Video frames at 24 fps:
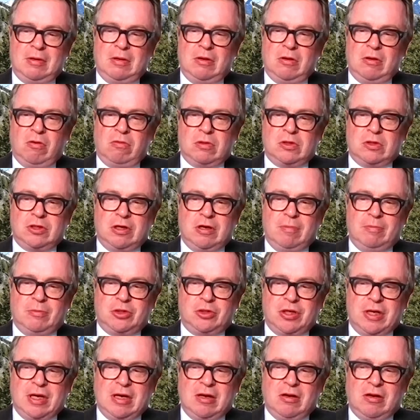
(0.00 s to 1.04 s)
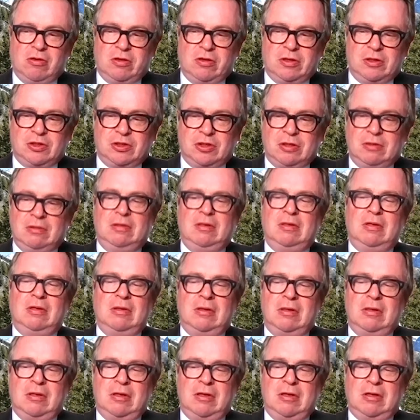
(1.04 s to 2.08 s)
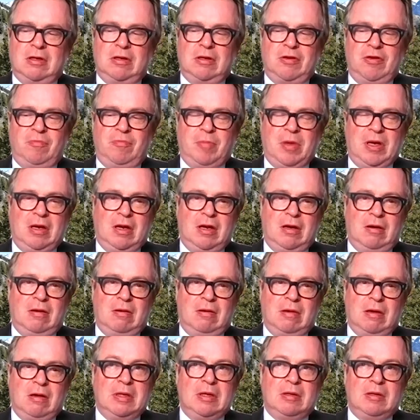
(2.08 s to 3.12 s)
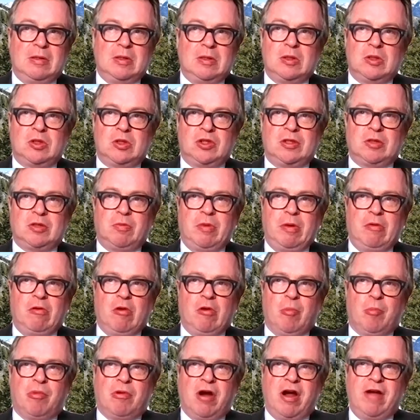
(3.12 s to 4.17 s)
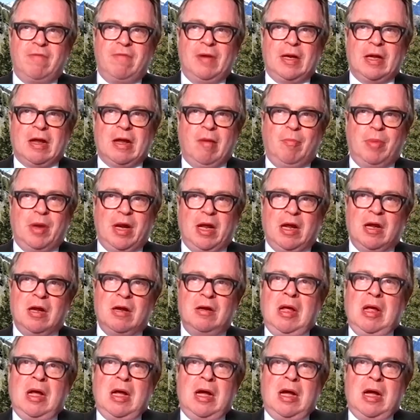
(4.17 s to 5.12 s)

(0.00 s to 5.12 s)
long-term shareholders who've been in since we were a private company.